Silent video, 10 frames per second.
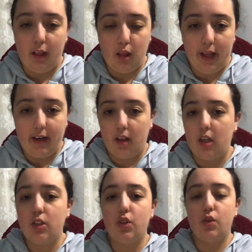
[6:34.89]

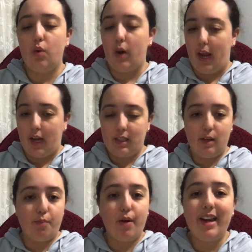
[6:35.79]
analyzed the story. I did a
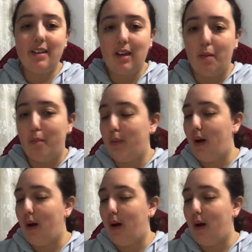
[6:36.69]
brain dump.